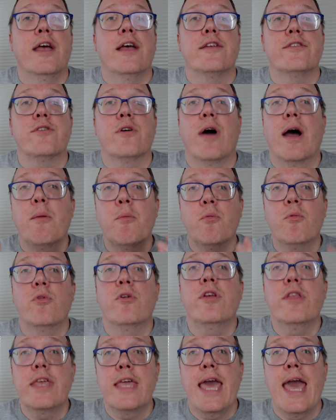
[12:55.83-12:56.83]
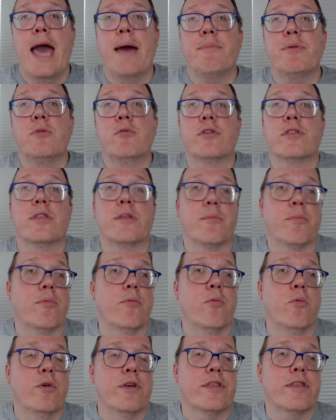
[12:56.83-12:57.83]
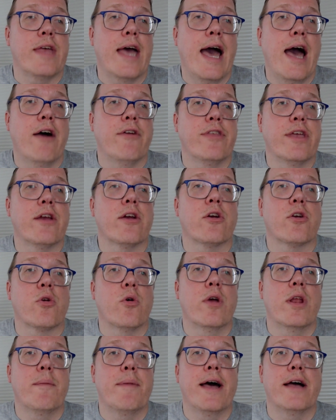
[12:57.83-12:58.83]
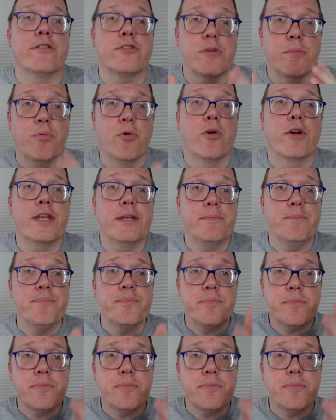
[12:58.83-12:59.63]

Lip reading: So I'm really happy with how they are going about supporting